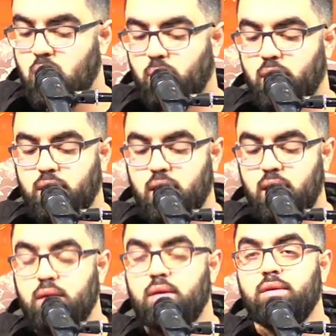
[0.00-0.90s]
one
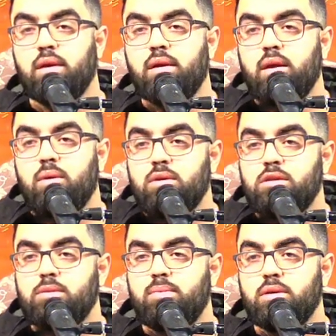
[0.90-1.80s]
hand and he
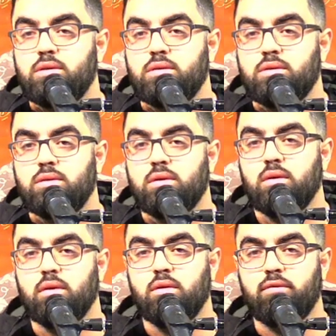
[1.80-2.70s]
whispers,
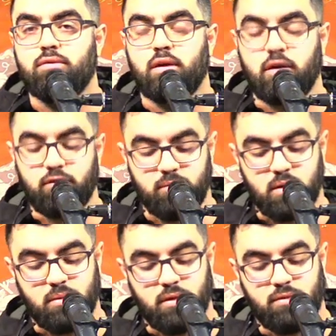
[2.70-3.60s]
"Forgive me,
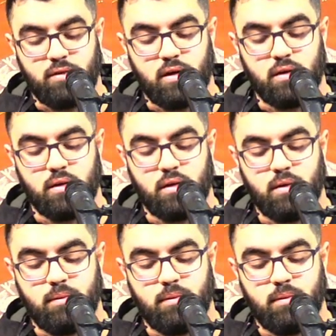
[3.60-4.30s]
my father."